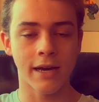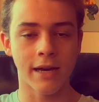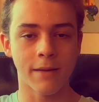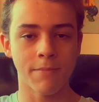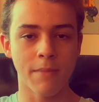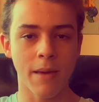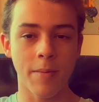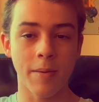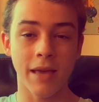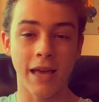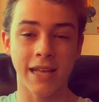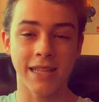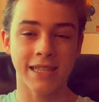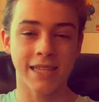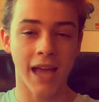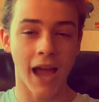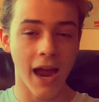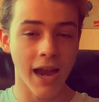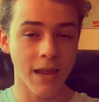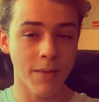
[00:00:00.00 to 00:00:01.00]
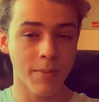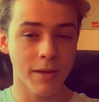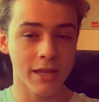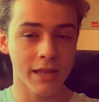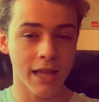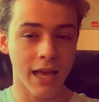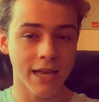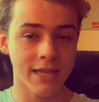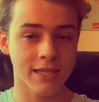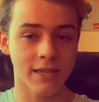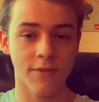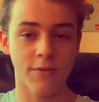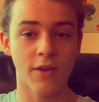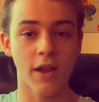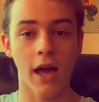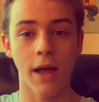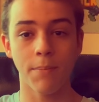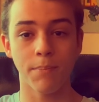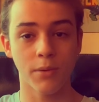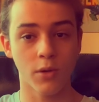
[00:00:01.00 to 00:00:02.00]
maybe a tiny bit less, if
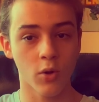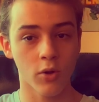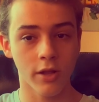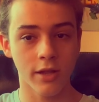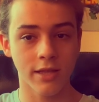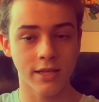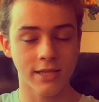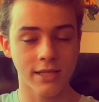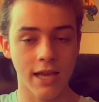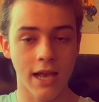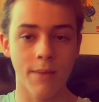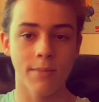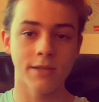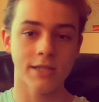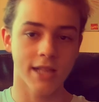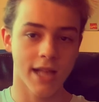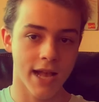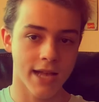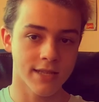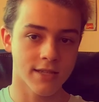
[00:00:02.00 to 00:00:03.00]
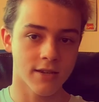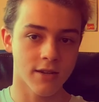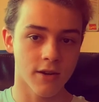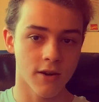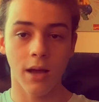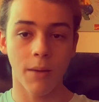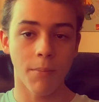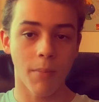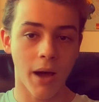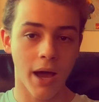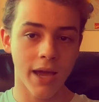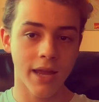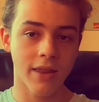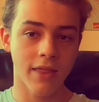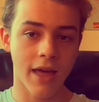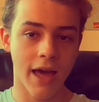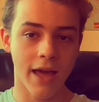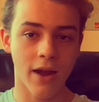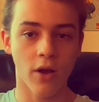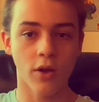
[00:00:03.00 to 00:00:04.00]
not purely the same as last year. Combine
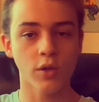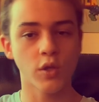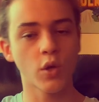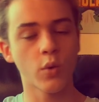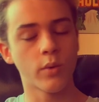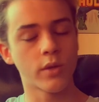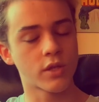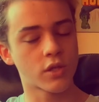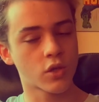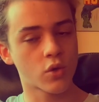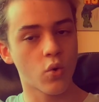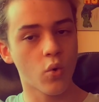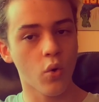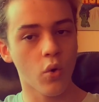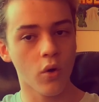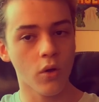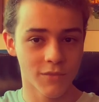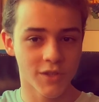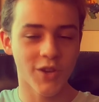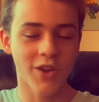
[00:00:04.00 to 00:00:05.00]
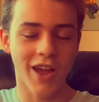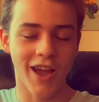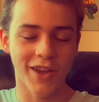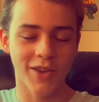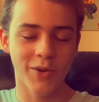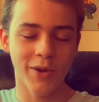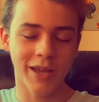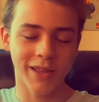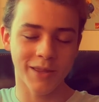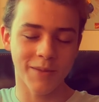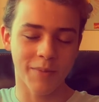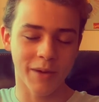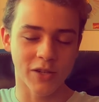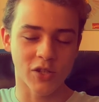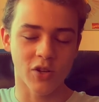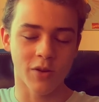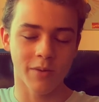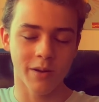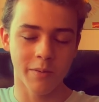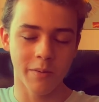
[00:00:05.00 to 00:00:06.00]
that also with school. So yeah, you get the
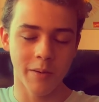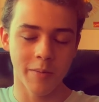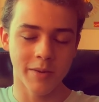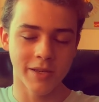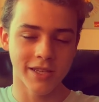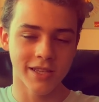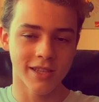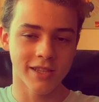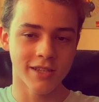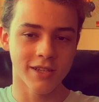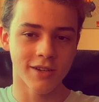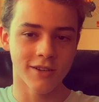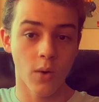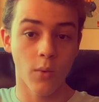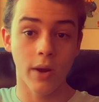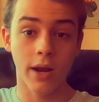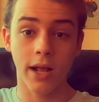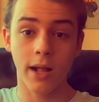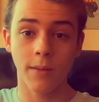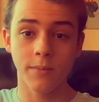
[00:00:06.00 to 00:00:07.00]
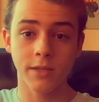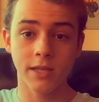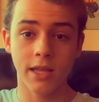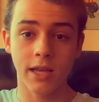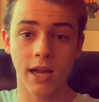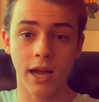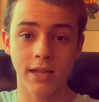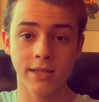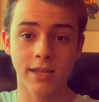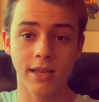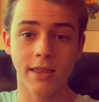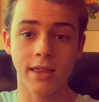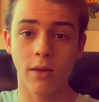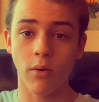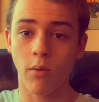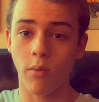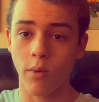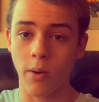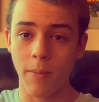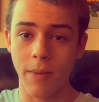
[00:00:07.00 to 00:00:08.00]
picture. I'm gonna be busy this year. When it comes to the content that
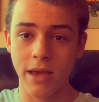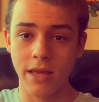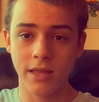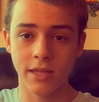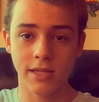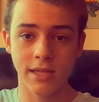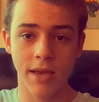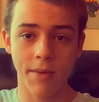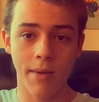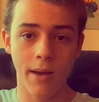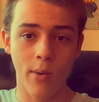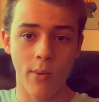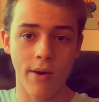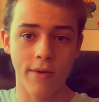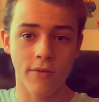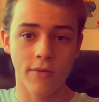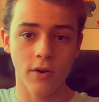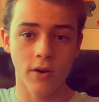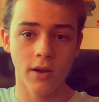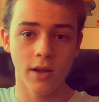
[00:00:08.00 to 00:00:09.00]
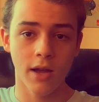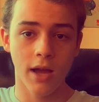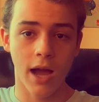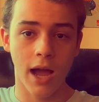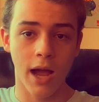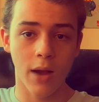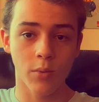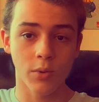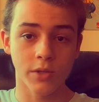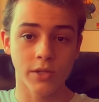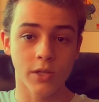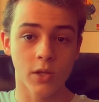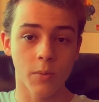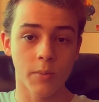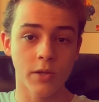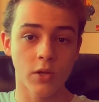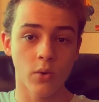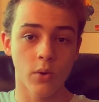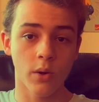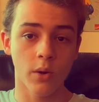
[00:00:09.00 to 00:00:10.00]
will remain the same, however, I will still be
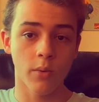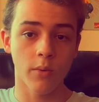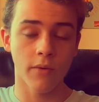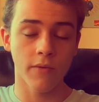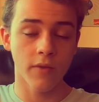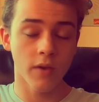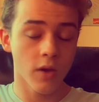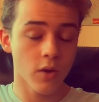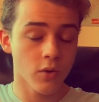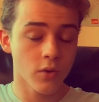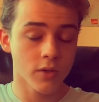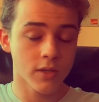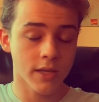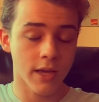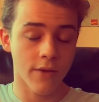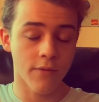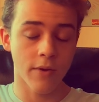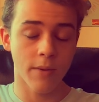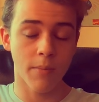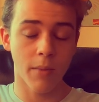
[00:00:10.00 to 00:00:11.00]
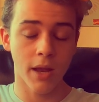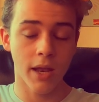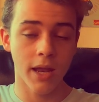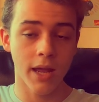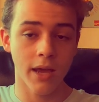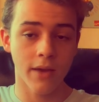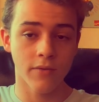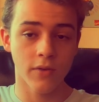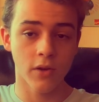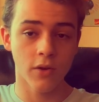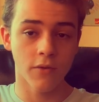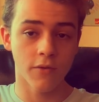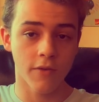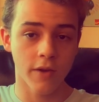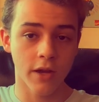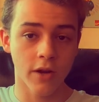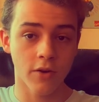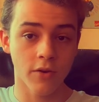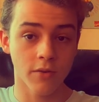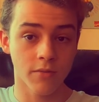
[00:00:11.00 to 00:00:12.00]
doing reviews every Monday of a new
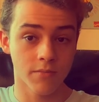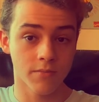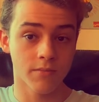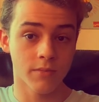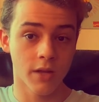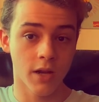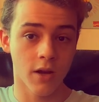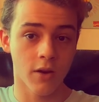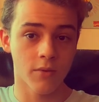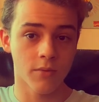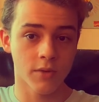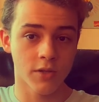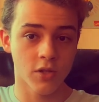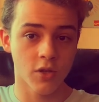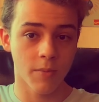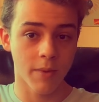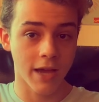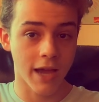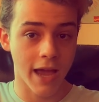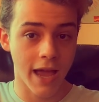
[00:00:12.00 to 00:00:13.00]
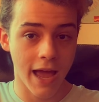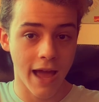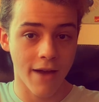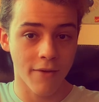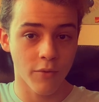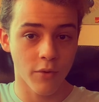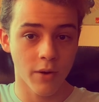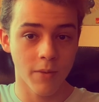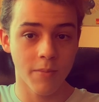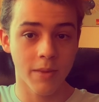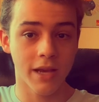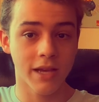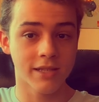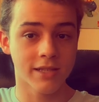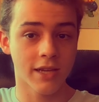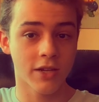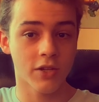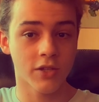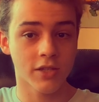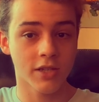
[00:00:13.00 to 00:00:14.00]
figure, you know, assuming I have one, because
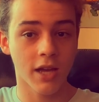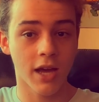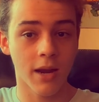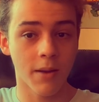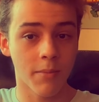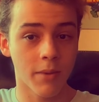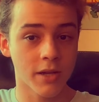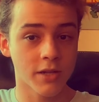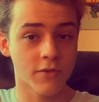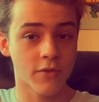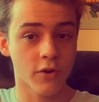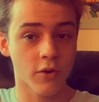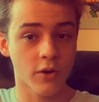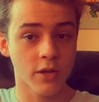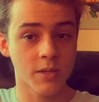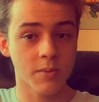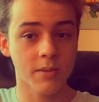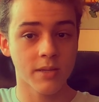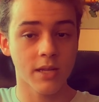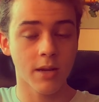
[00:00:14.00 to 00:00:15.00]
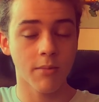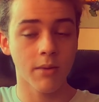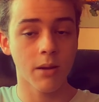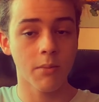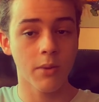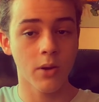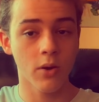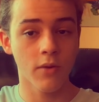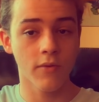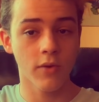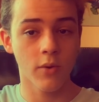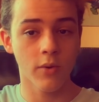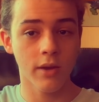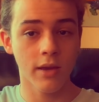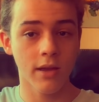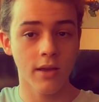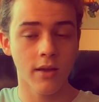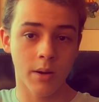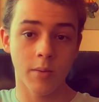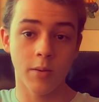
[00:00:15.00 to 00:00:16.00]
I just got a bunch for Christmas that I'm gonna be reviewing.
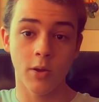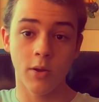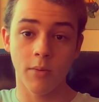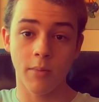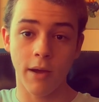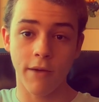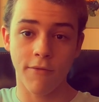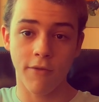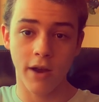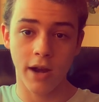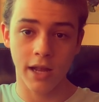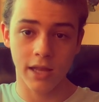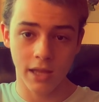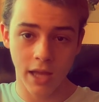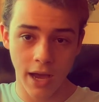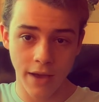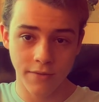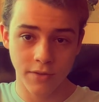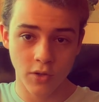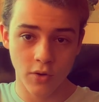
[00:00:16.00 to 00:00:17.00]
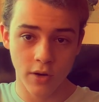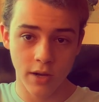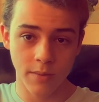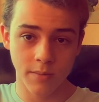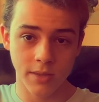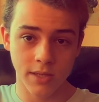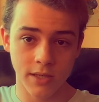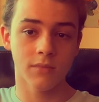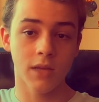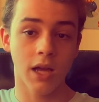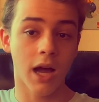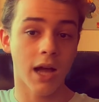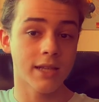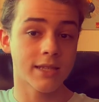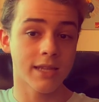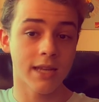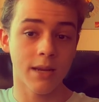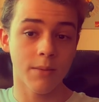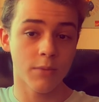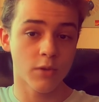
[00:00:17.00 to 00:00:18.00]
I'm doing my Friday live streams.
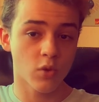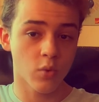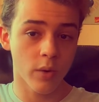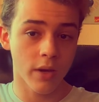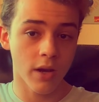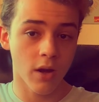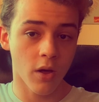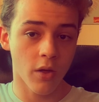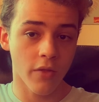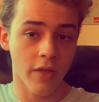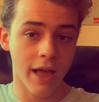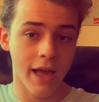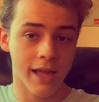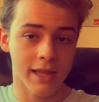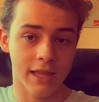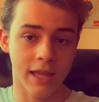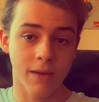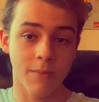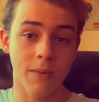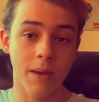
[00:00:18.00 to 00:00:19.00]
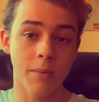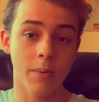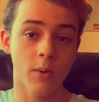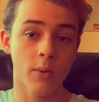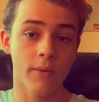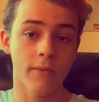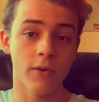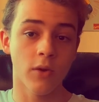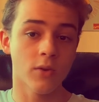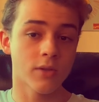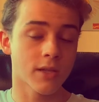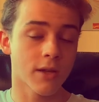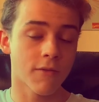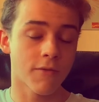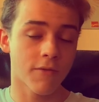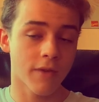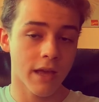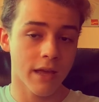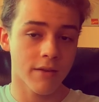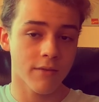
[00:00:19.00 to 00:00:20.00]
Content in between all that, like maybe reviews on
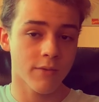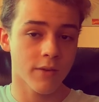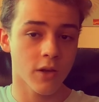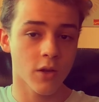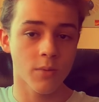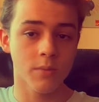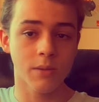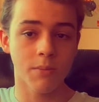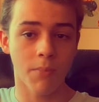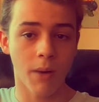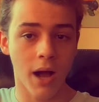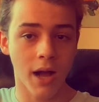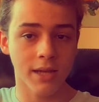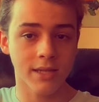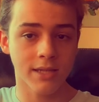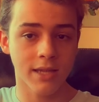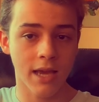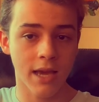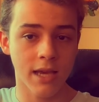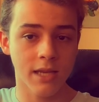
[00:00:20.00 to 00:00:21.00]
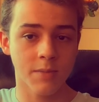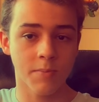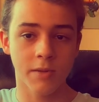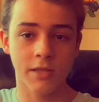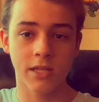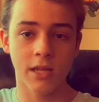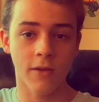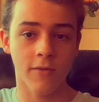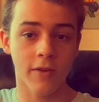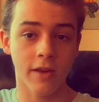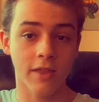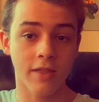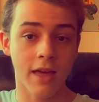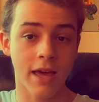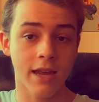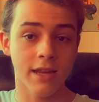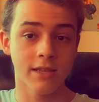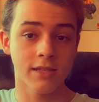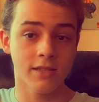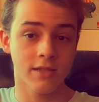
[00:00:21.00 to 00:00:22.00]
fan films, box days, but stuff like
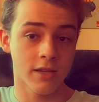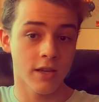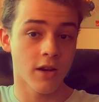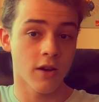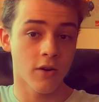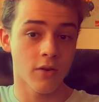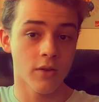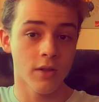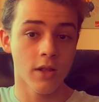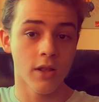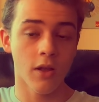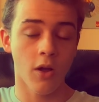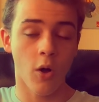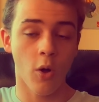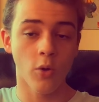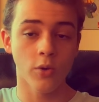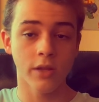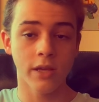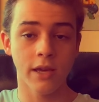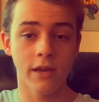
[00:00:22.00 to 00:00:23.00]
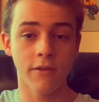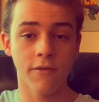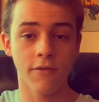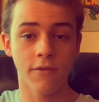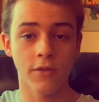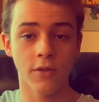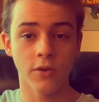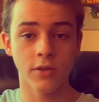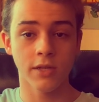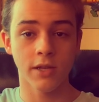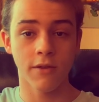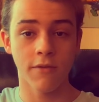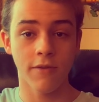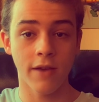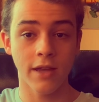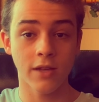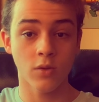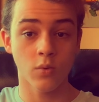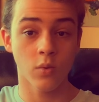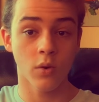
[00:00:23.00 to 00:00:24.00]
that is, you know, only if there's an
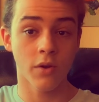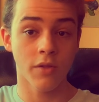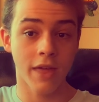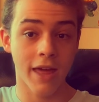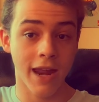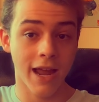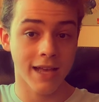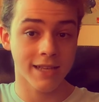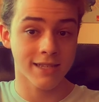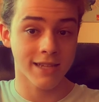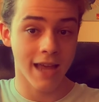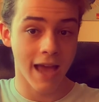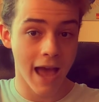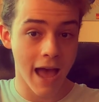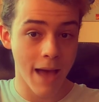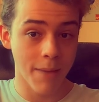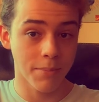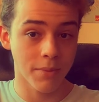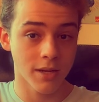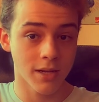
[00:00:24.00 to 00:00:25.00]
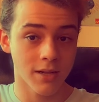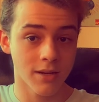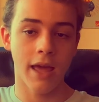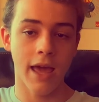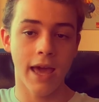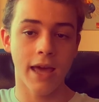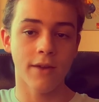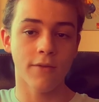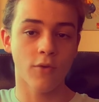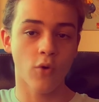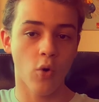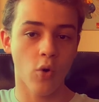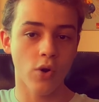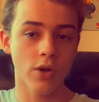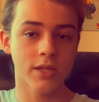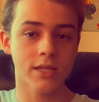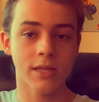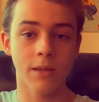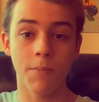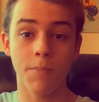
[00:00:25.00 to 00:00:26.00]
event or that has to happen. And of
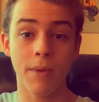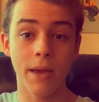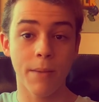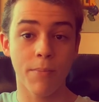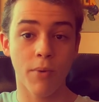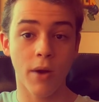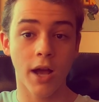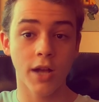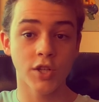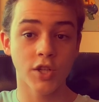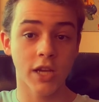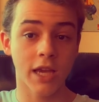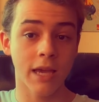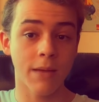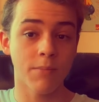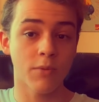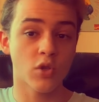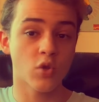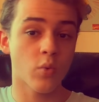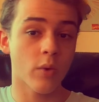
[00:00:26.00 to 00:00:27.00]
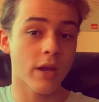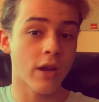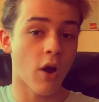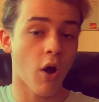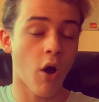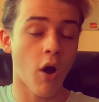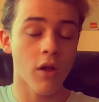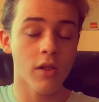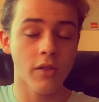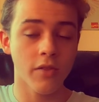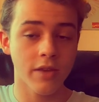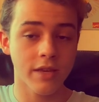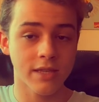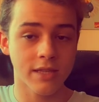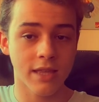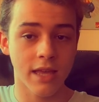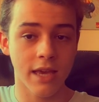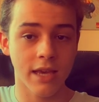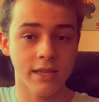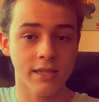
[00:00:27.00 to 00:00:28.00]
course, the big project in between all of these
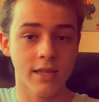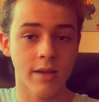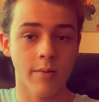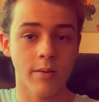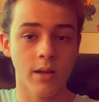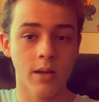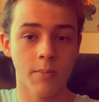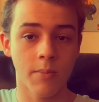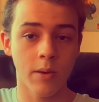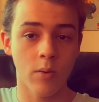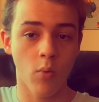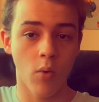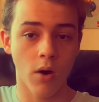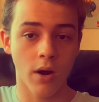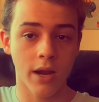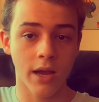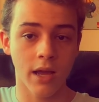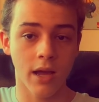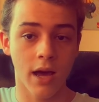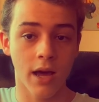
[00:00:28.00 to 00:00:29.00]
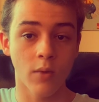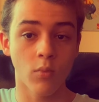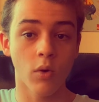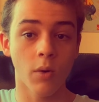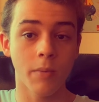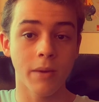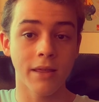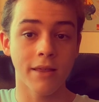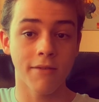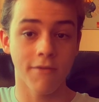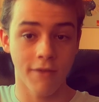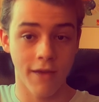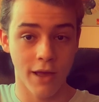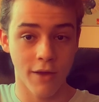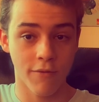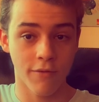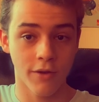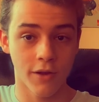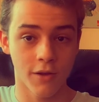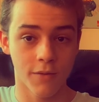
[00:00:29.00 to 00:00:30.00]
things that I'm going to be working on will be the fan
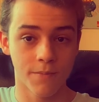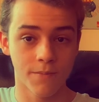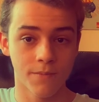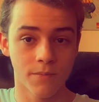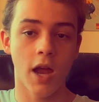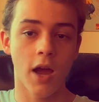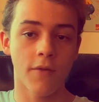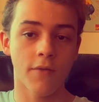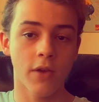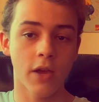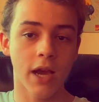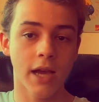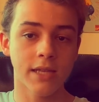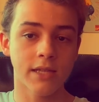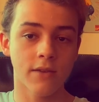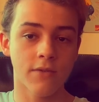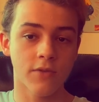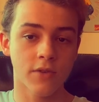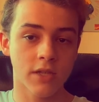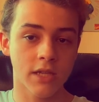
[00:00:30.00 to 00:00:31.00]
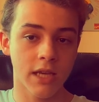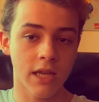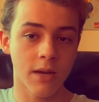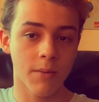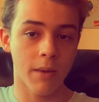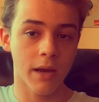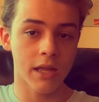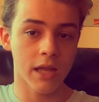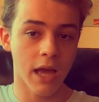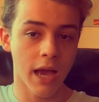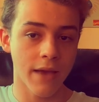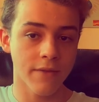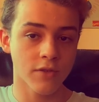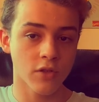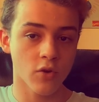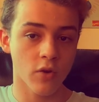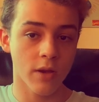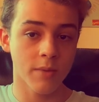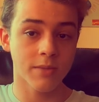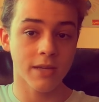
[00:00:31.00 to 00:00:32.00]
film. Now, if you guys have seen in my live
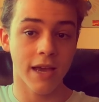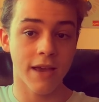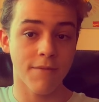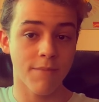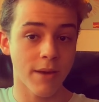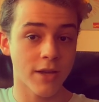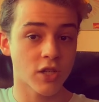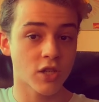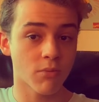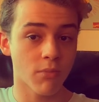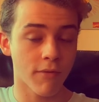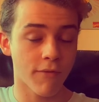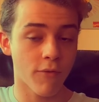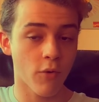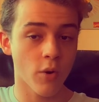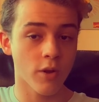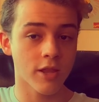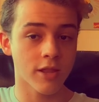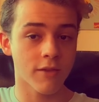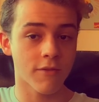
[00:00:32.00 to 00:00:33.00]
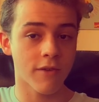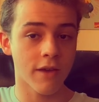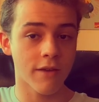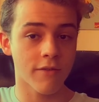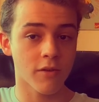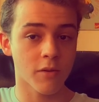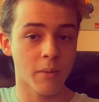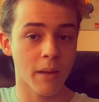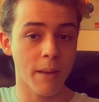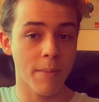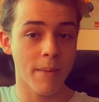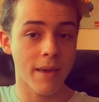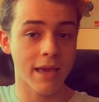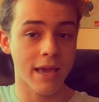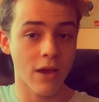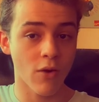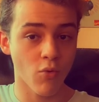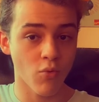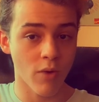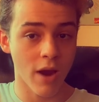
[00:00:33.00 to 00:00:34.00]
streams, I have mentioned before that the fan film I'm
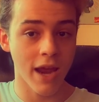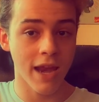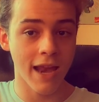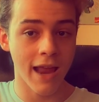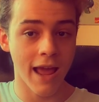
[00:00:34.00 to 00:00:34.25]
making right